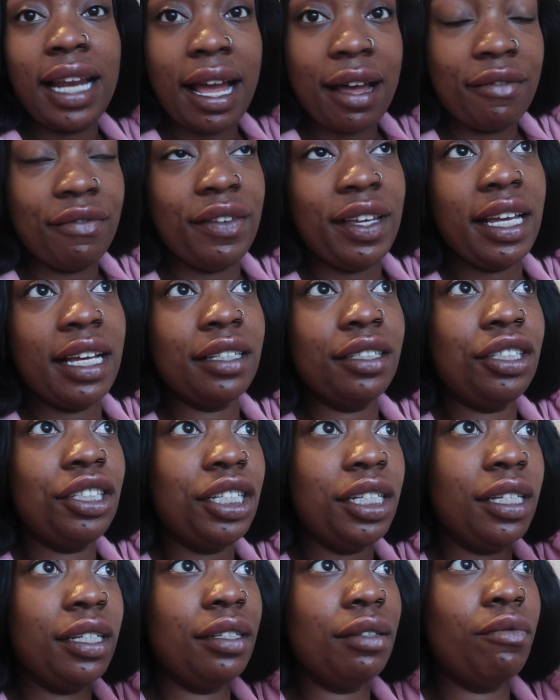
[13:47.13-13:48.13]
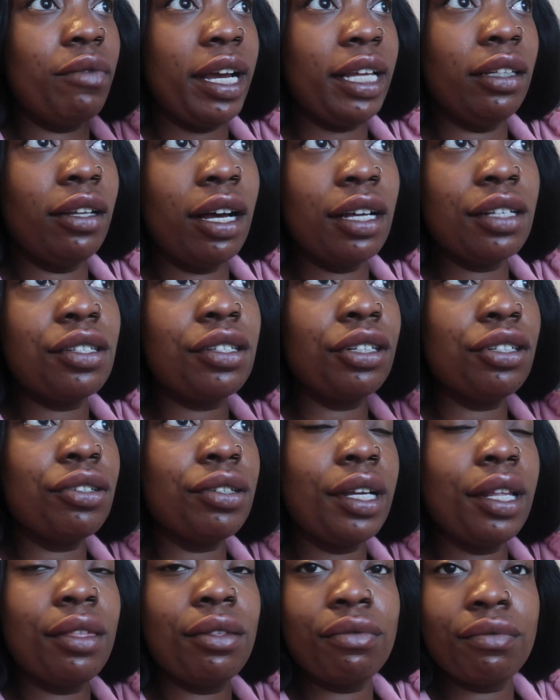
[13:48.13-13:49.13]
have vsg weight loss
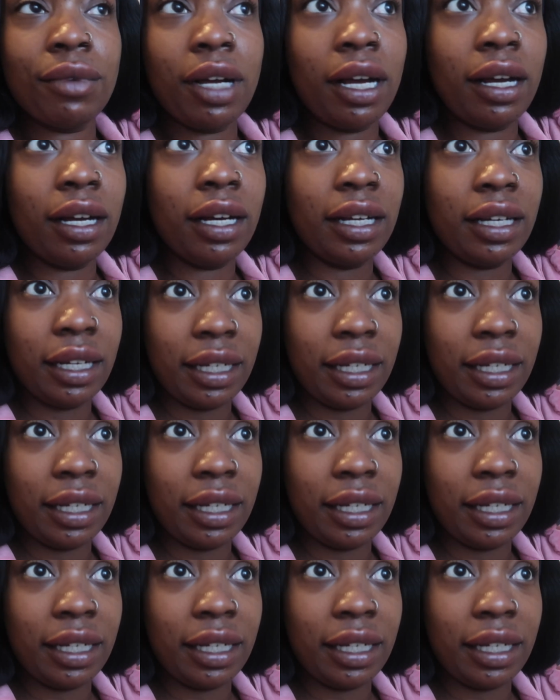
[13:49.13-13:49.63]
surgery uh,